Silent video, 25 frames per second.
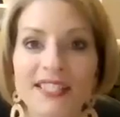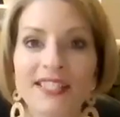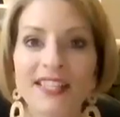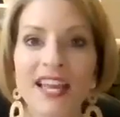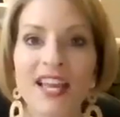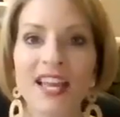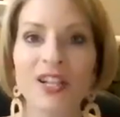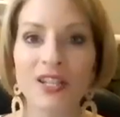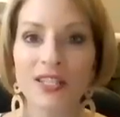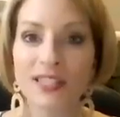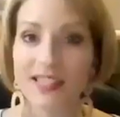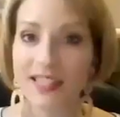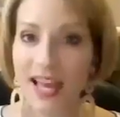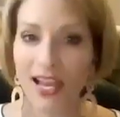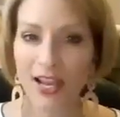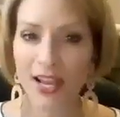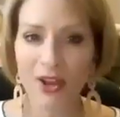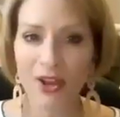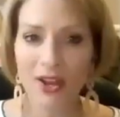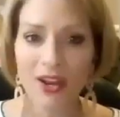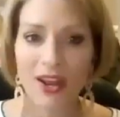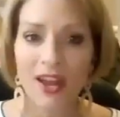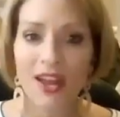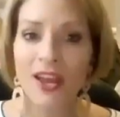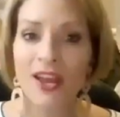the sale is that
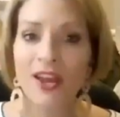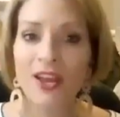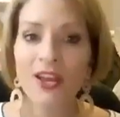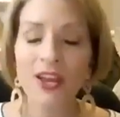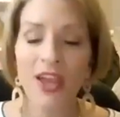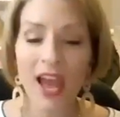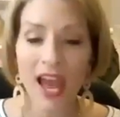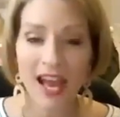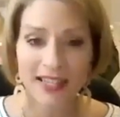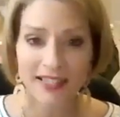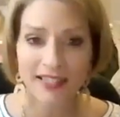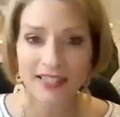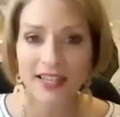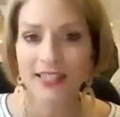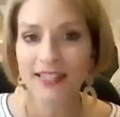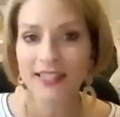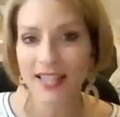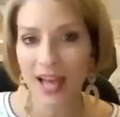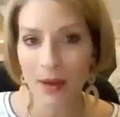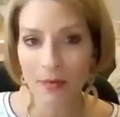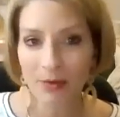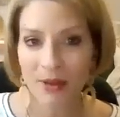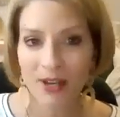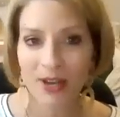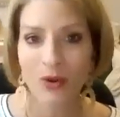good. Ask us
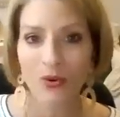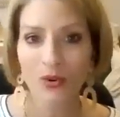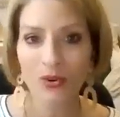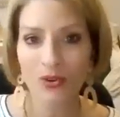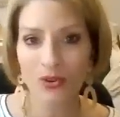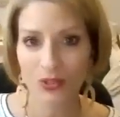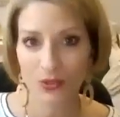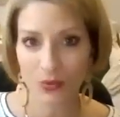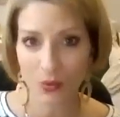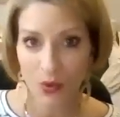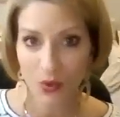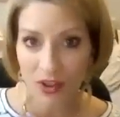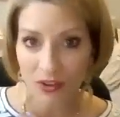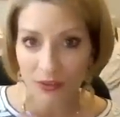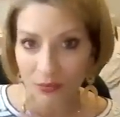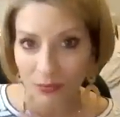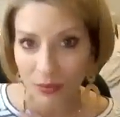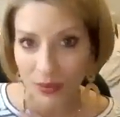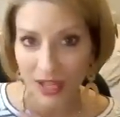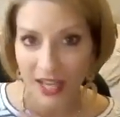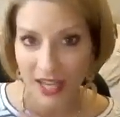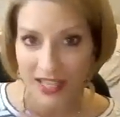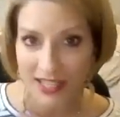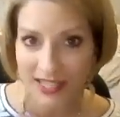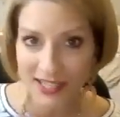how many orders we've
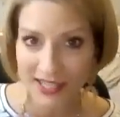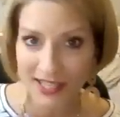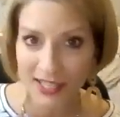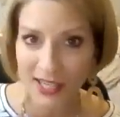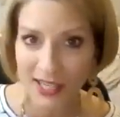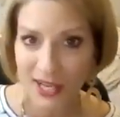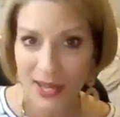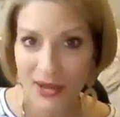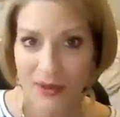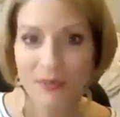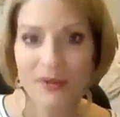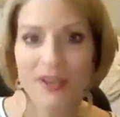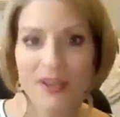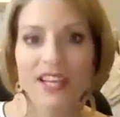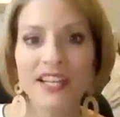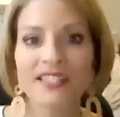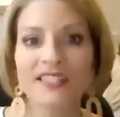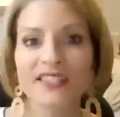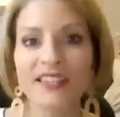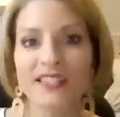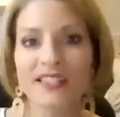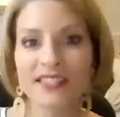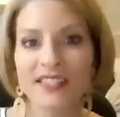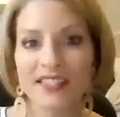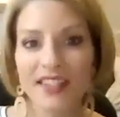placed,
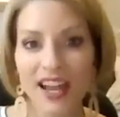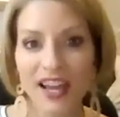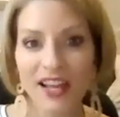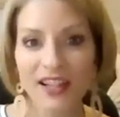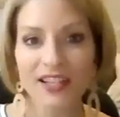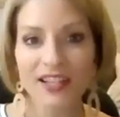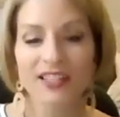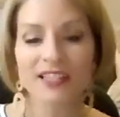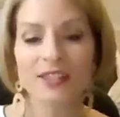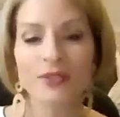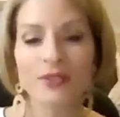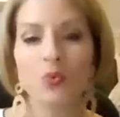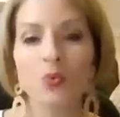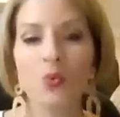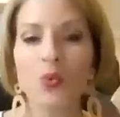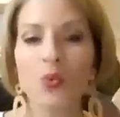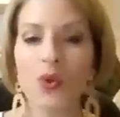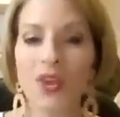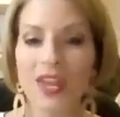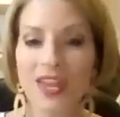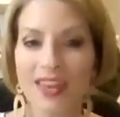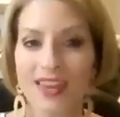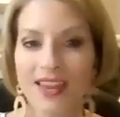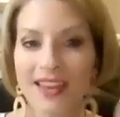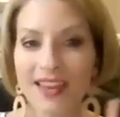because as stylists,
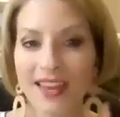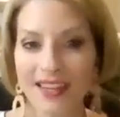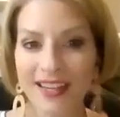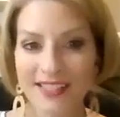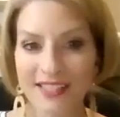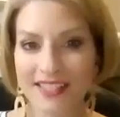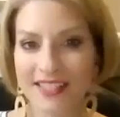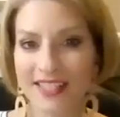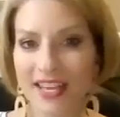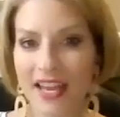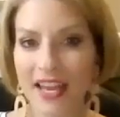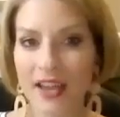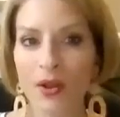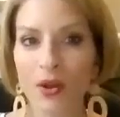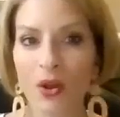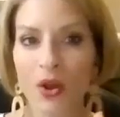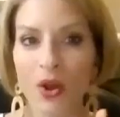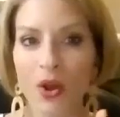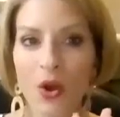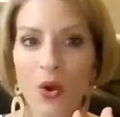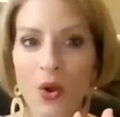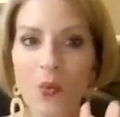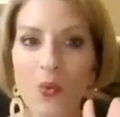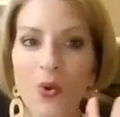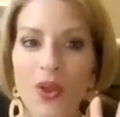we get to take
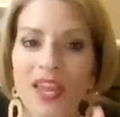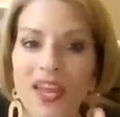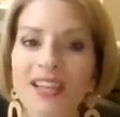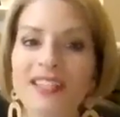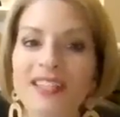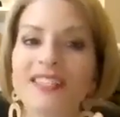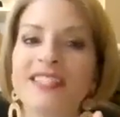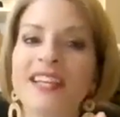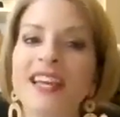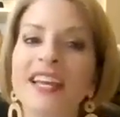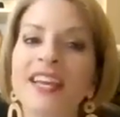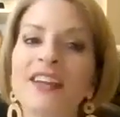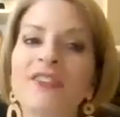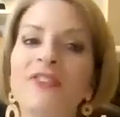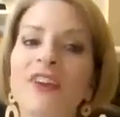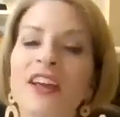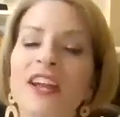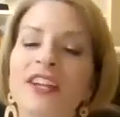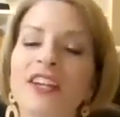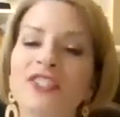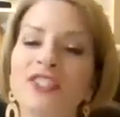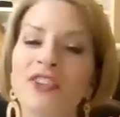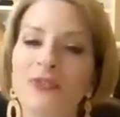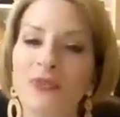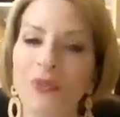
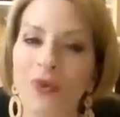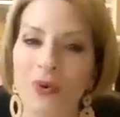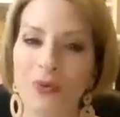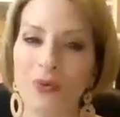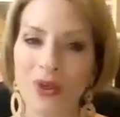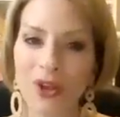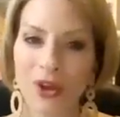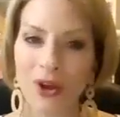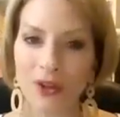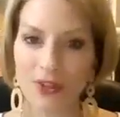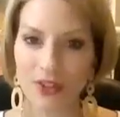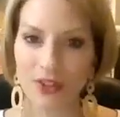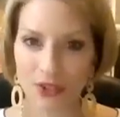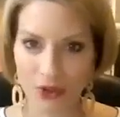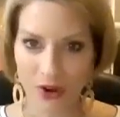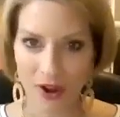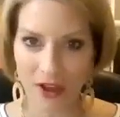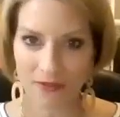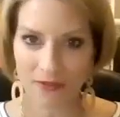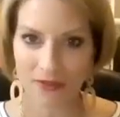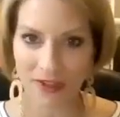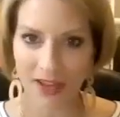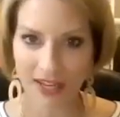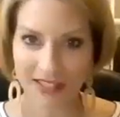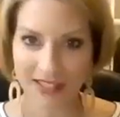advantage of what we call the
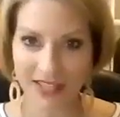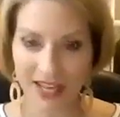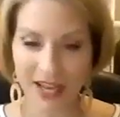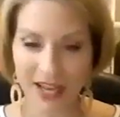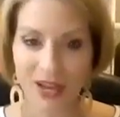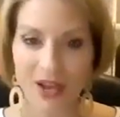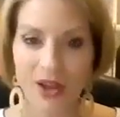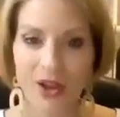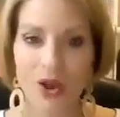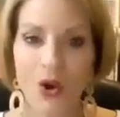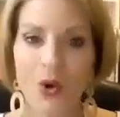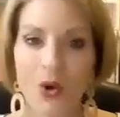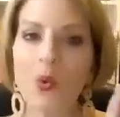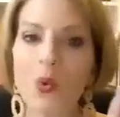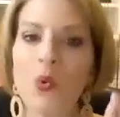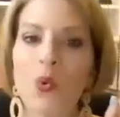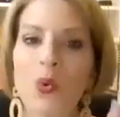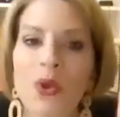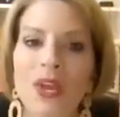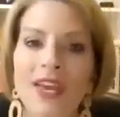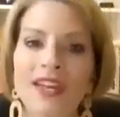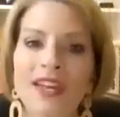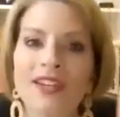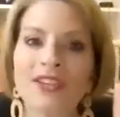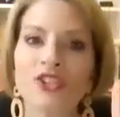trifecta.
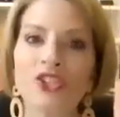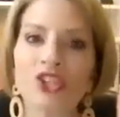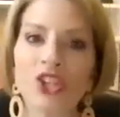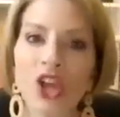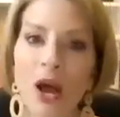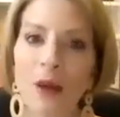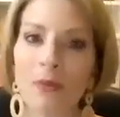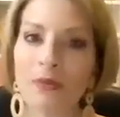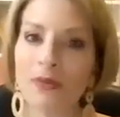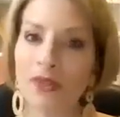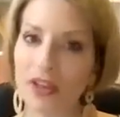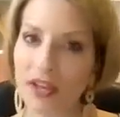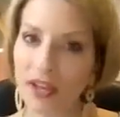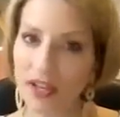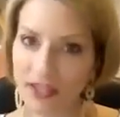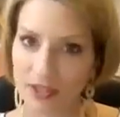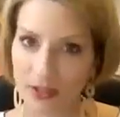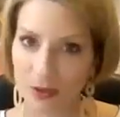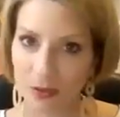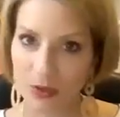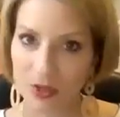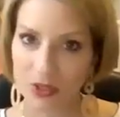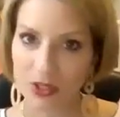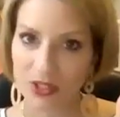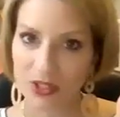We can shop the
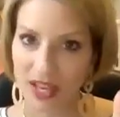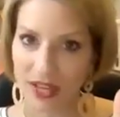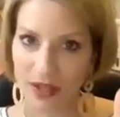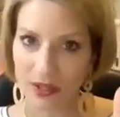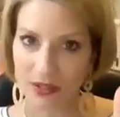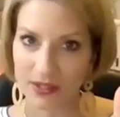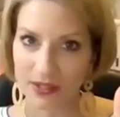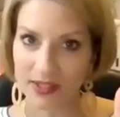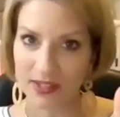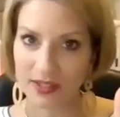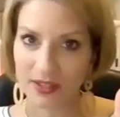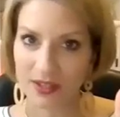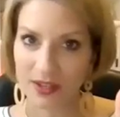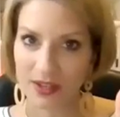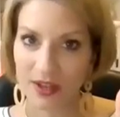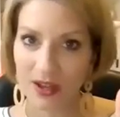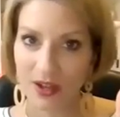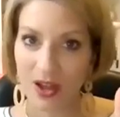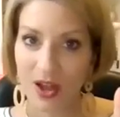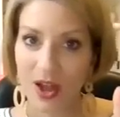customer sales